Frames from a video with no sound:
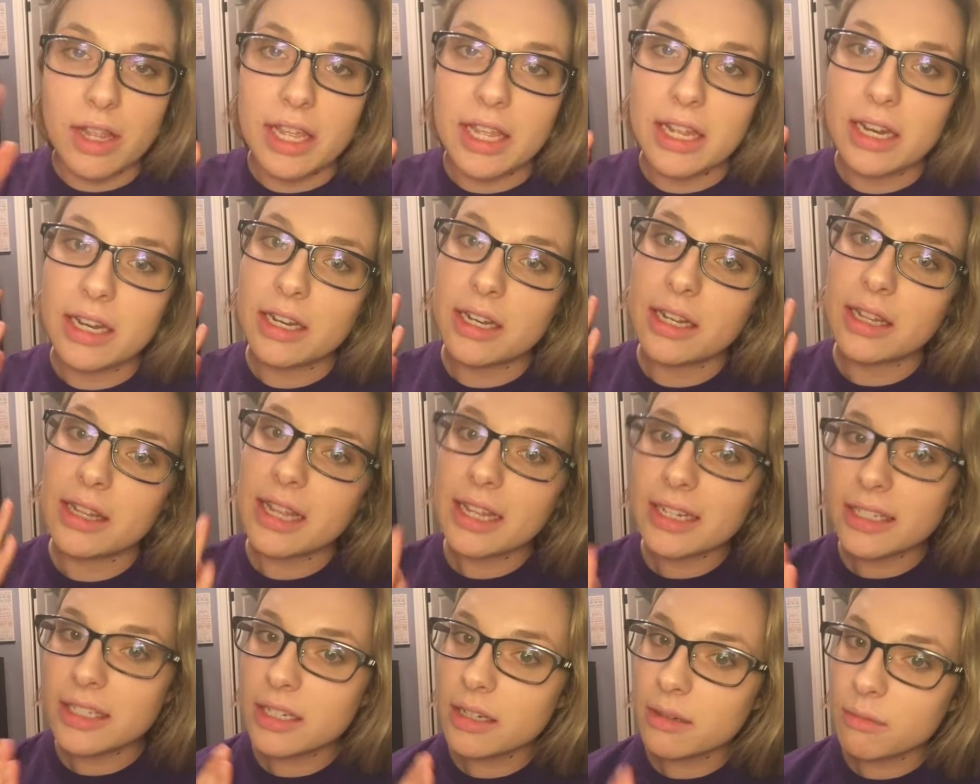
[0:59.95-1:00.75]
and
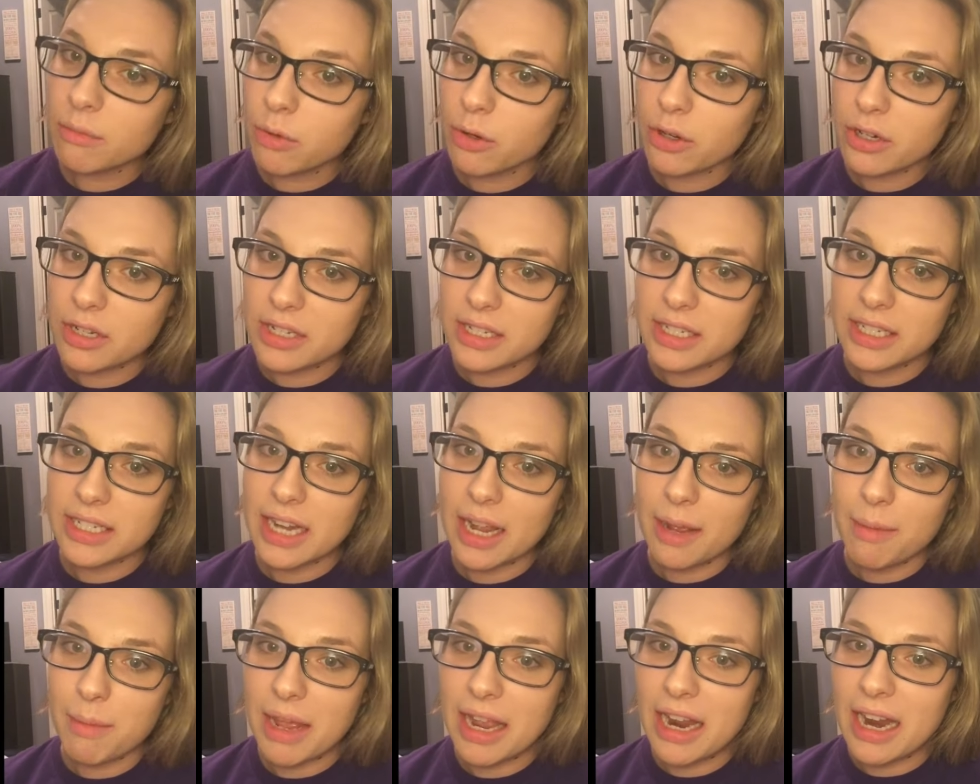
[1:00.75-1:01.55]
that's an important
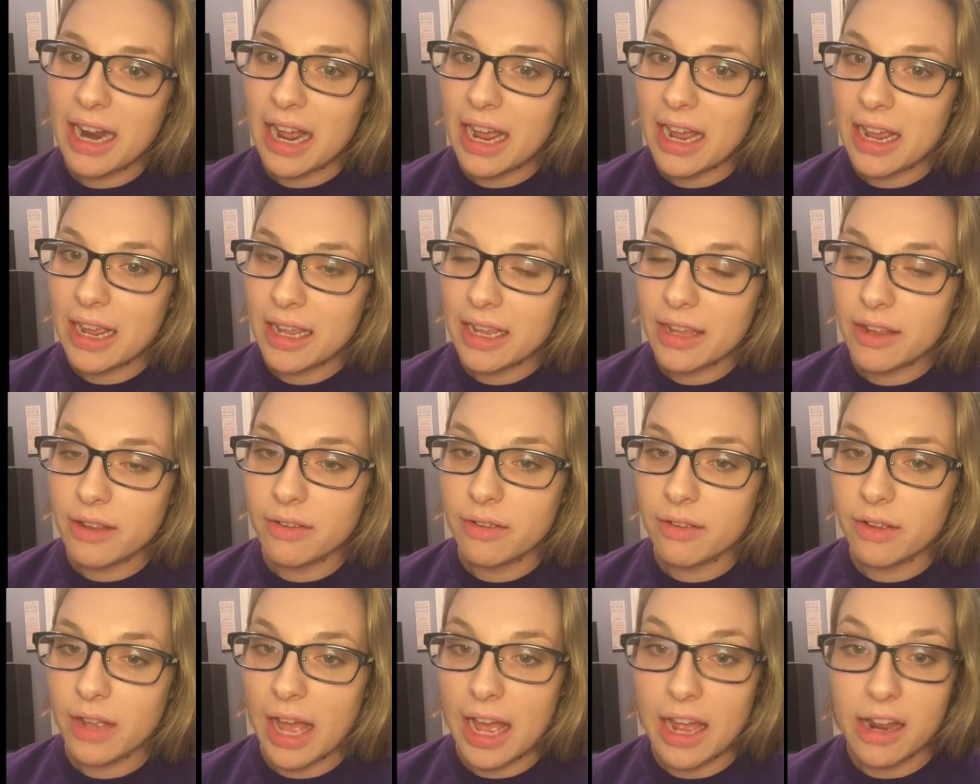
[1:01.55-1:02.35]
step, and
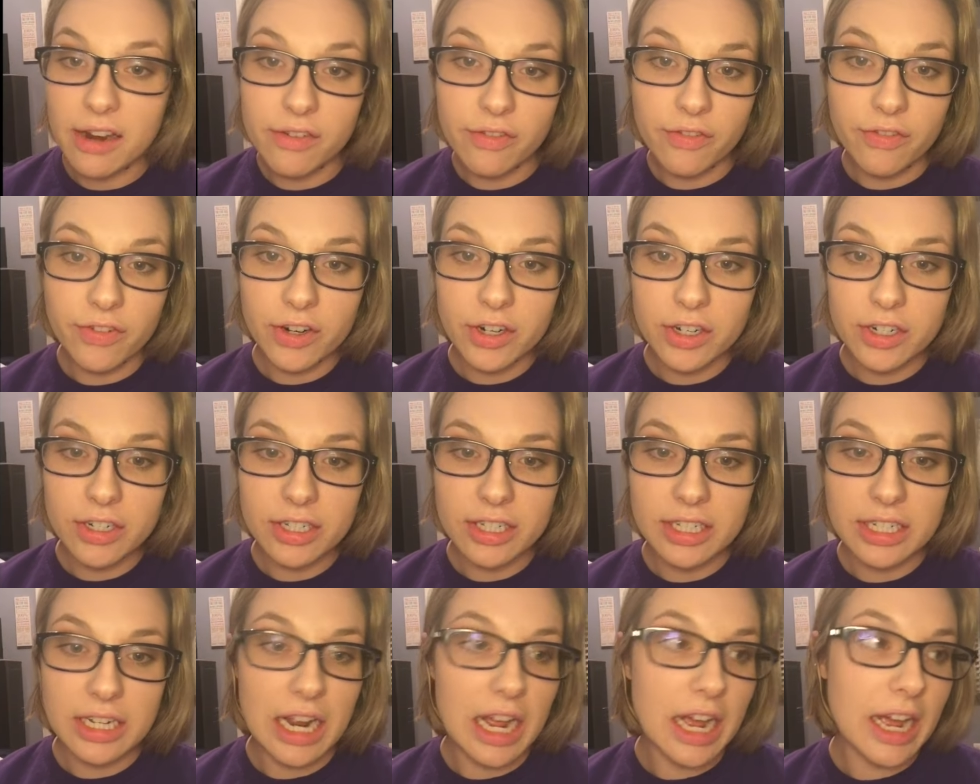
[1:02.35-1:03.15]
at
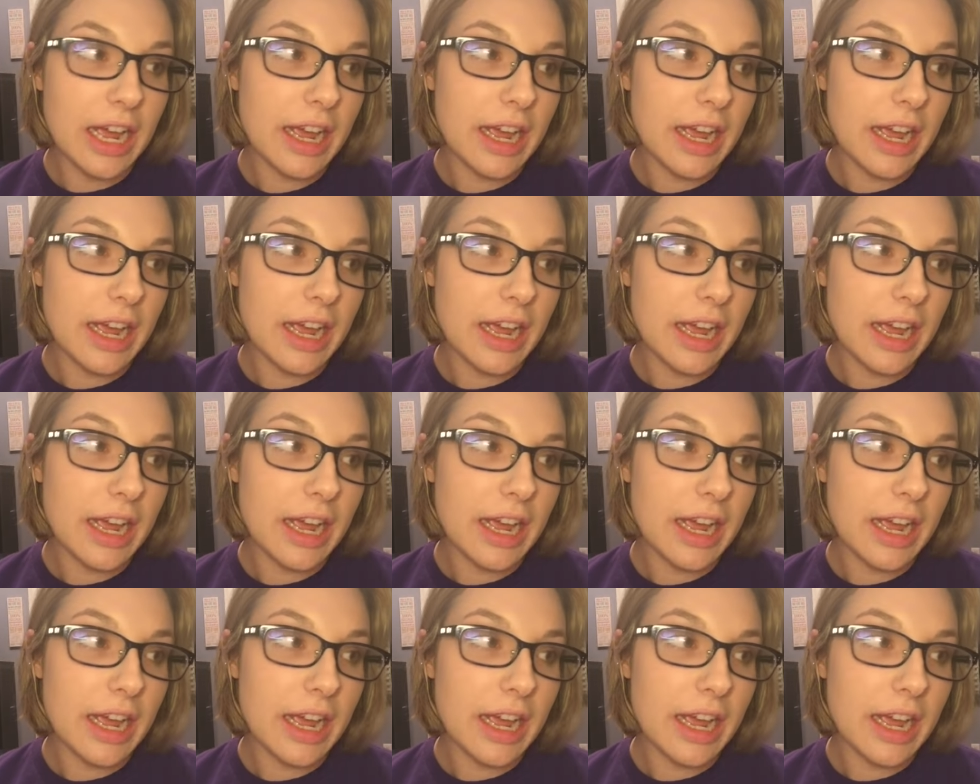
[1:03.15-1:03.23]
first,